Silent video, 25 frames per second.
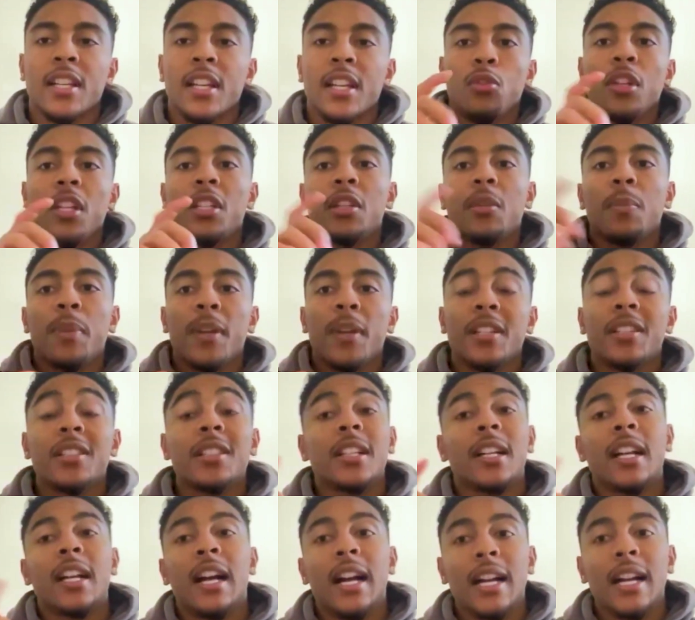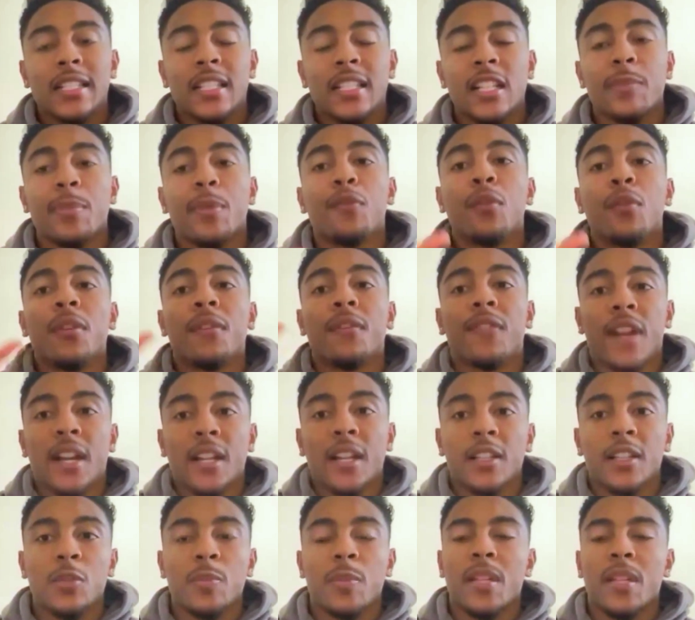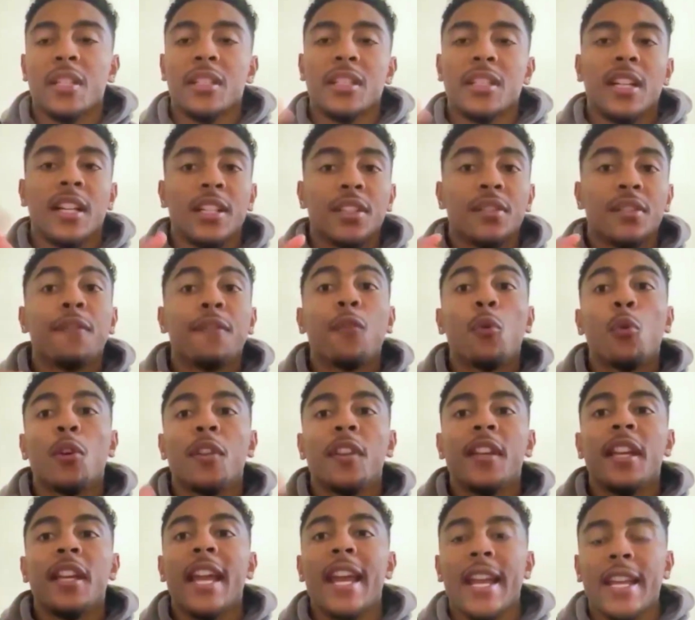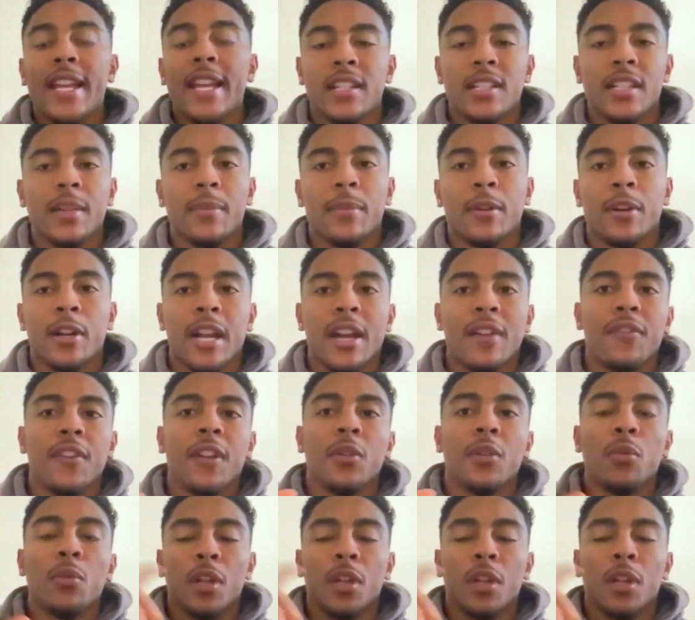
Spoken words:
you need to pitch the concept of what final expense does for the age demographic.